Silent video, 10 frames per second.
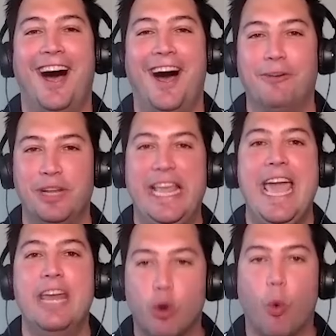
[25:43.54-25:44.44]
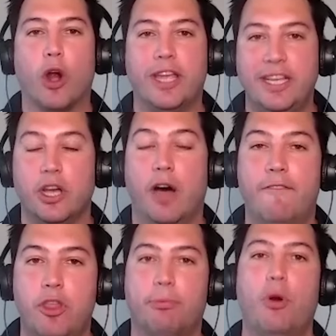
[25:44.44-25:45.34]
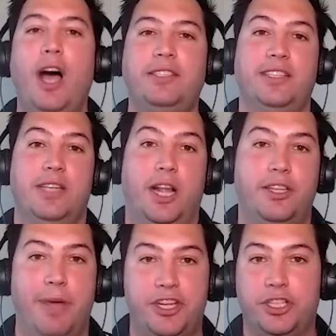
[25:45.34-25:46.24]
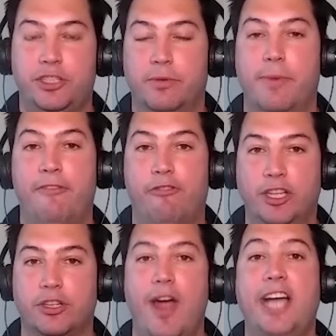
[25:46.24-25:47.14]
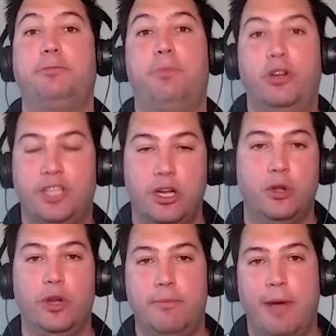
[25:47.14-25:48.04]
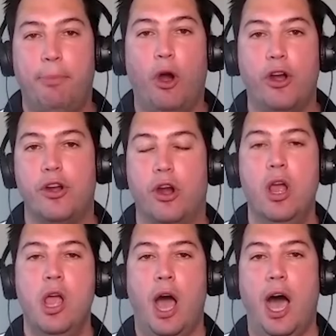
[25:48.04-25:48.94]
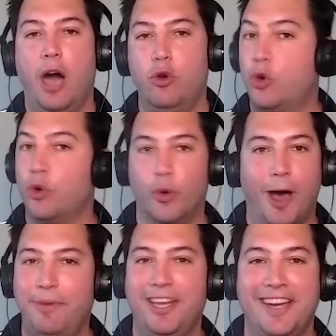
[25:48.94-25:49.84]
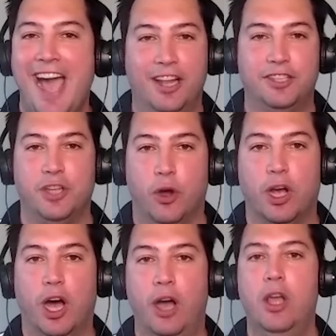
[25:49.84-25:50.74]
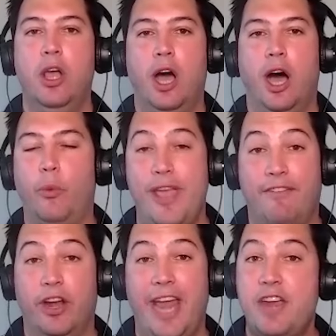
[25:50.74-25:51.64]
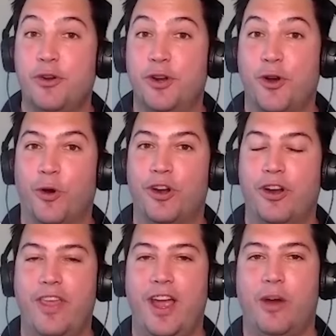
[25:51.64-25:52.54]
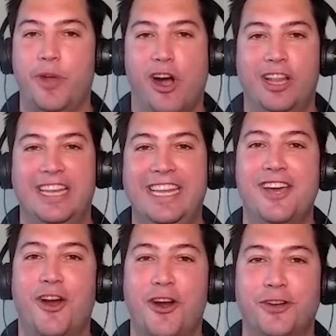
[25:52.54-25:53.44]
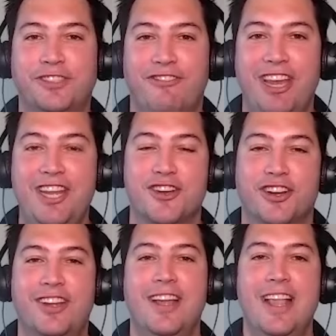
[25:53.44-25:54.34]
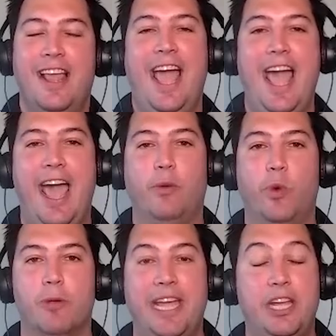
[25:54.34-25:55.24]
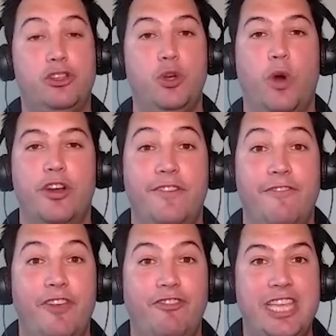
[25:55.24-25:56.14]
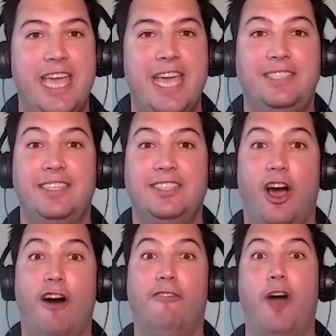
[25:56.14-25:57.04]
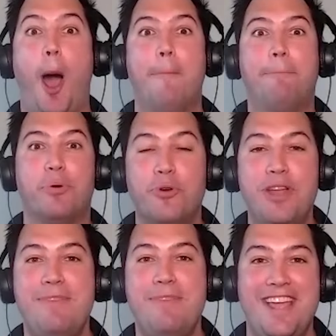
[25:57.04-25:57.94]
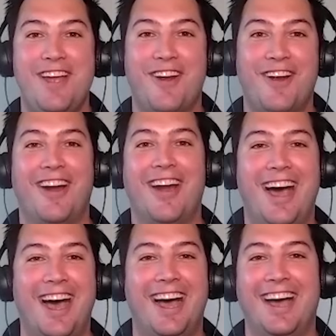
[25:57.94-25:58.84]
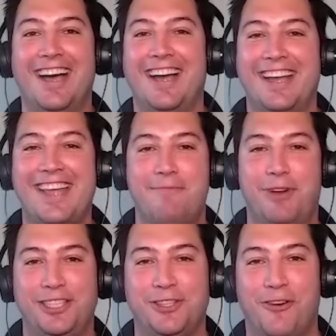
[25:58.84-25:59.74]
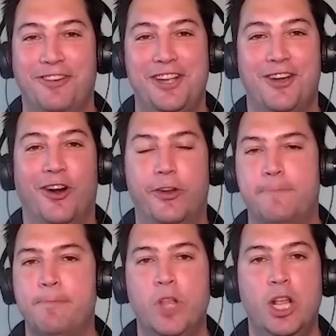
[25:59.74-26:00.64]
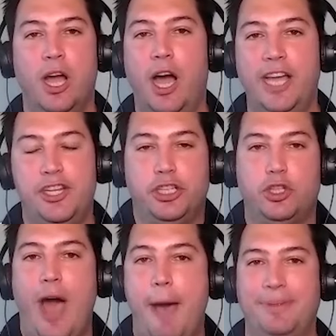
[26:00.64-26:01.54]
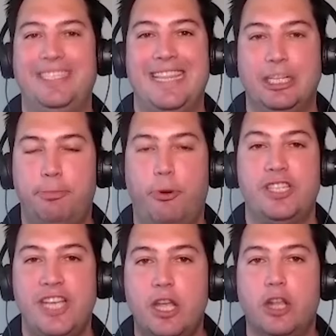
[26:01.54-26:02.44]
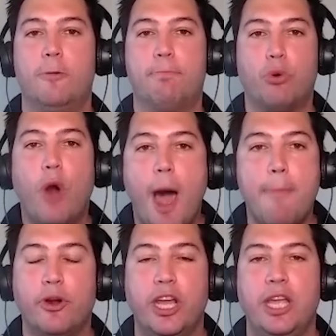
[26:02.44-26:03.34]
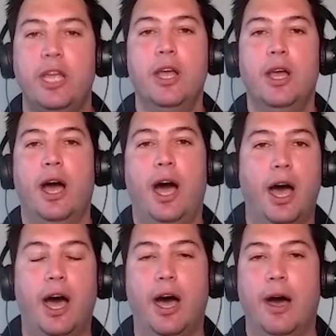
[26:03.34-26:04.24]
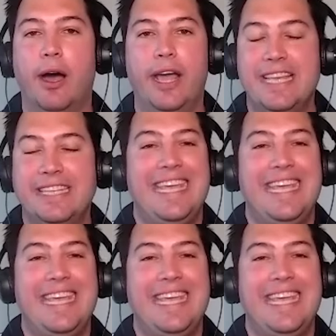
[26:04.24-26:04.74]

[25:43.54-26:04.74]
with the inner workings of the process, not to mention some of my friends are experts, including my partner, who grew up in Calistoga. We have an acre and a quarter there. We call it Leonardo's Vineyard. And we're making 250 cases of premier Cabernet Sauvignon. It just so happens that this particular property is